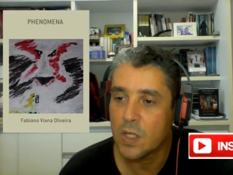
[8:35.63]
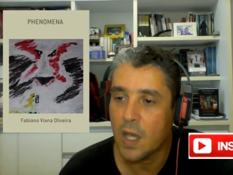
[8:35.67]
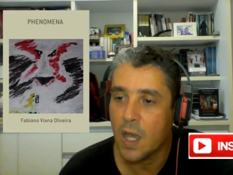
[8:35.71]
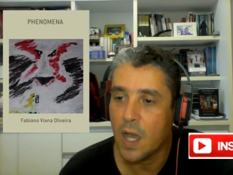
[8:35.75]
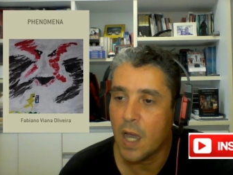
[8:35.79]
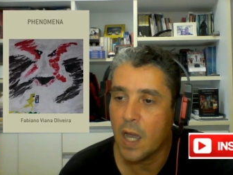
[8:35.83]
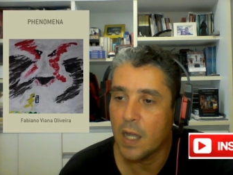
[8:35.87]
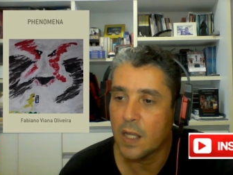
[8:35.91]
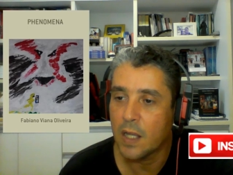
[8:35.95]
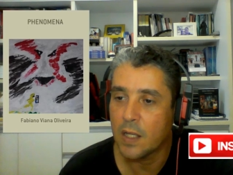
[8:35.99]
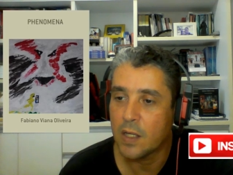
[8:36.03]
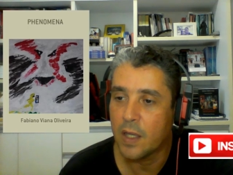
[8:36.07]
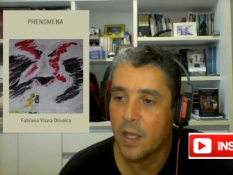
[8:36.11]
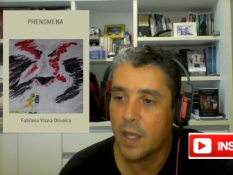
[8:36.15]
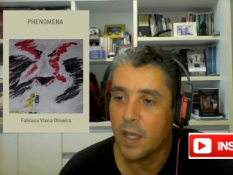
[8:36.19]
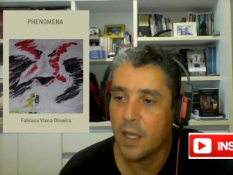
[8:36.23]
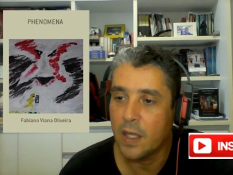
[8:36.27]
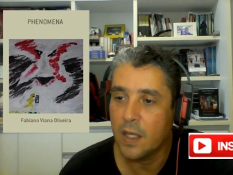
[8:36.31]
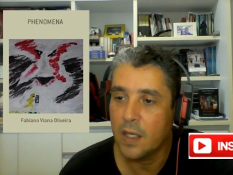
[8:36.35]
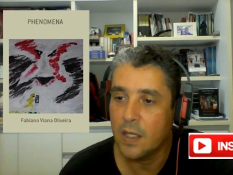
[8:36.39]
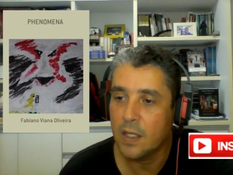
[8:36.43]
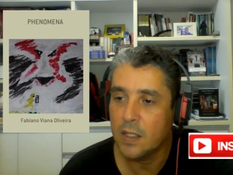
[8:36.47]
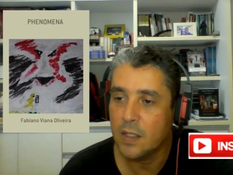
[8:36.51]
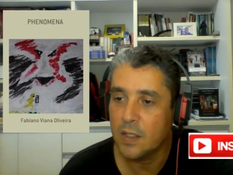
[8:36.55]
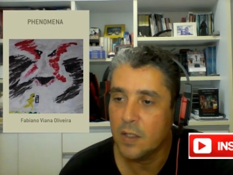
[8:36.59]
I'd
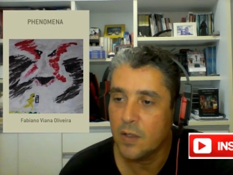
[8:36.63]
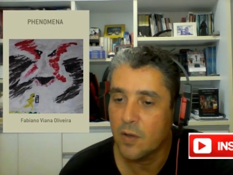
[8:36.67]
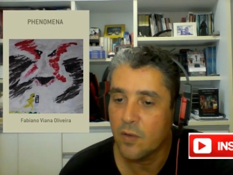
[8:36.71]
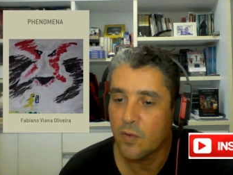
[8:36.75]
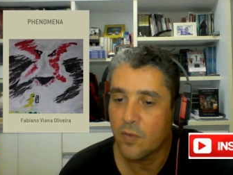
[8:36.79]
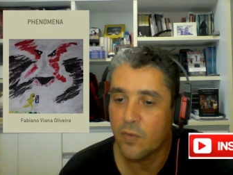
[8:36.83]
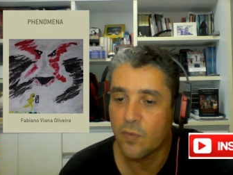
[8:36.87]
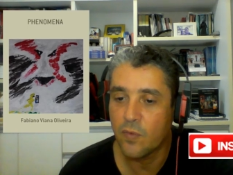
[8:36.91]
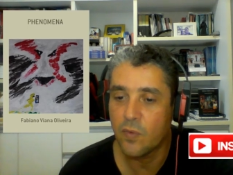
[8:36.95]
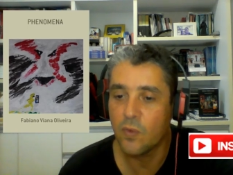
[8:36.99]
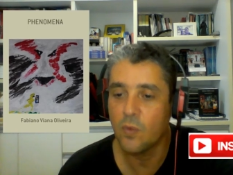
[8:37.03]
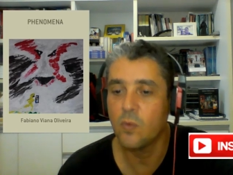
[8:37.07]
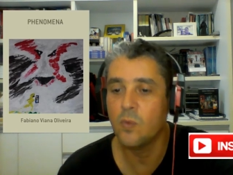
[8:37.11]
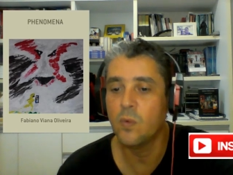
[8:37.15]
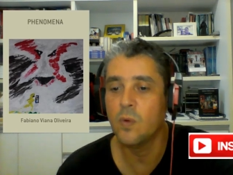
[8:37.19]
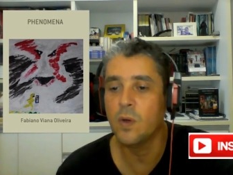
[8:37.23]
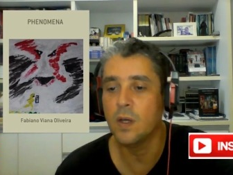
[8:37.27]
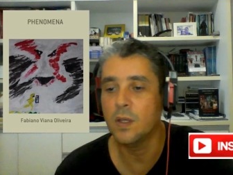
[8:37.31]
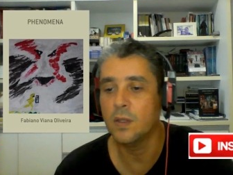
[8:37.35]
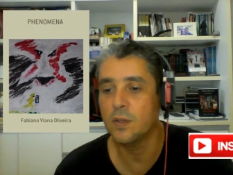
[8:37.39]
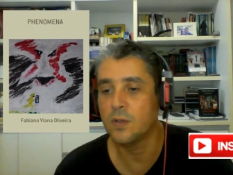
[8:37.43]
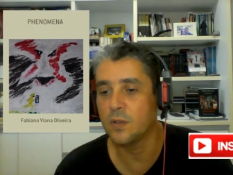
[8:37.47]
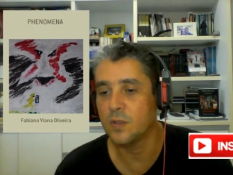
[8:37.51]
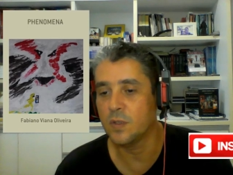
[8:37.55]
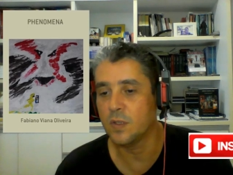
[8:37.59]
gain full
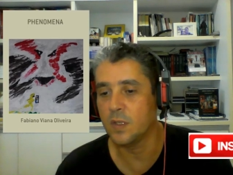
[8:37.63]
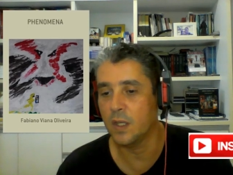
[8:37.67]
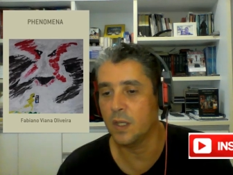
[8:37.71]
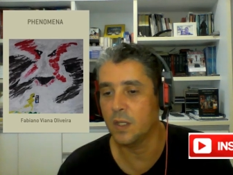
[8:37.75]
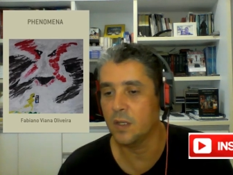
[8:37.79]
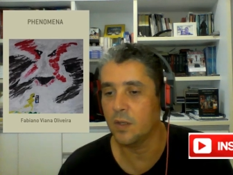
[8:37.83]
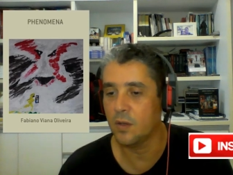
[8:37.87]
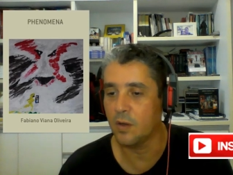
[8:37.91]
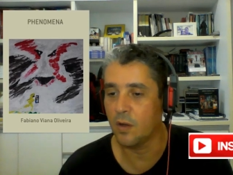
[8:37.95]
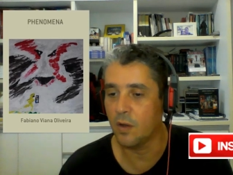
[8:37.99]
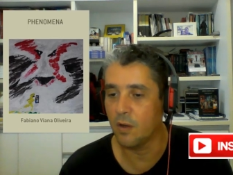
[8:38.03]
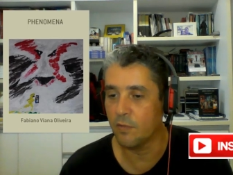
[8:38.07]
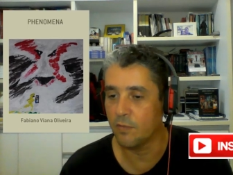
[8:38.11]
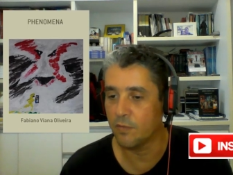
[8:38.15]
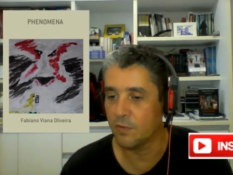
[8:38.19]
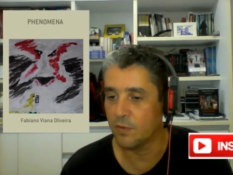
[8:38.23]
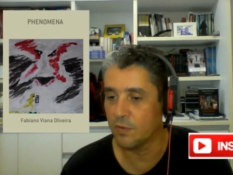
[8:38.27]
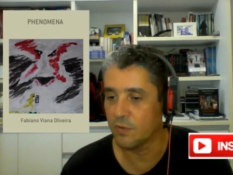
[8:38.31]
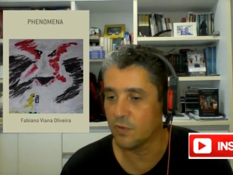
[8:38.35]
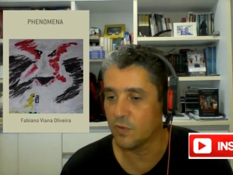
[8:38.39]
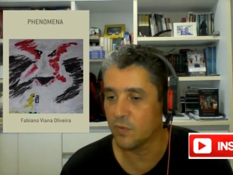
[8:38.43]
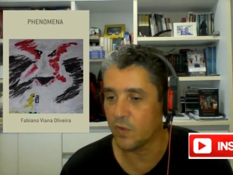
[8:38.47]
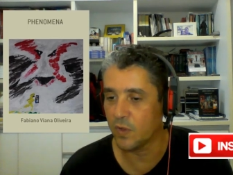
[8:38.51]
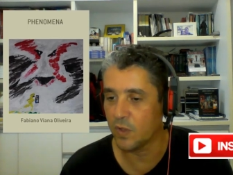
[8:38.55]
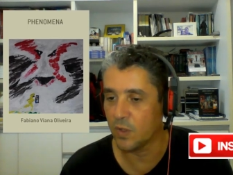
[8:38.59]
understanding of
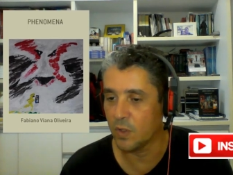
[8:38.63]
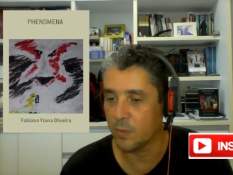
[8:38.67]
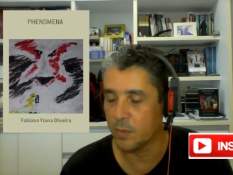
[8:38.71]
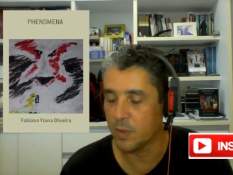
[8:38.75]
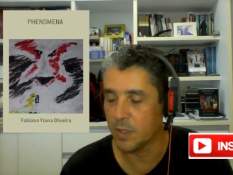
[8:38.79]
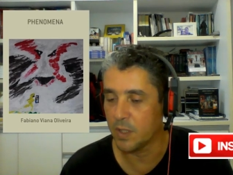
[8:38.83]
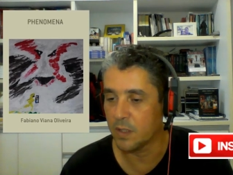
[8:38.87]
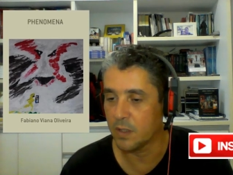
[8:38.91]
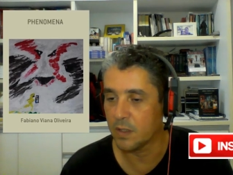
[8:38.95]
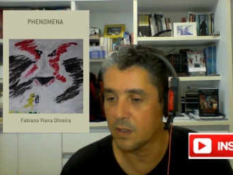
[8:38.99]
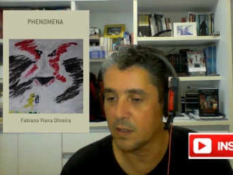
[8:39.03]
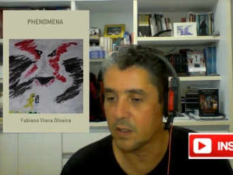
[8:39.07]
those phenomena